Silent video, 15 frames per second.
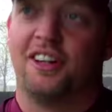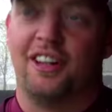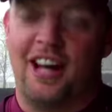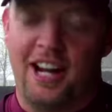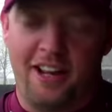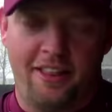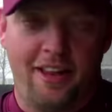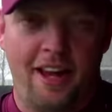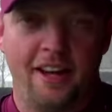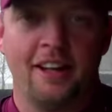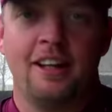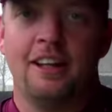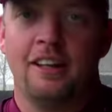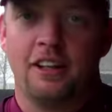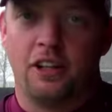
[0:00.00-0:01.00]
lot of that.
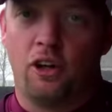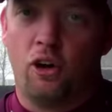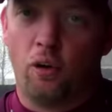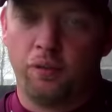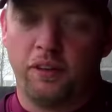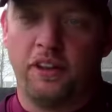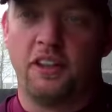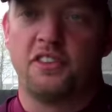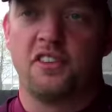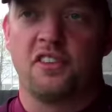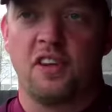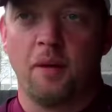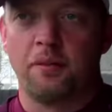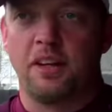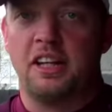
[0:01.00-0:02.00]
You know, hopefully this is
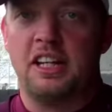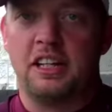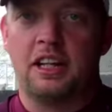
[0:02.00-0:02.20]
something he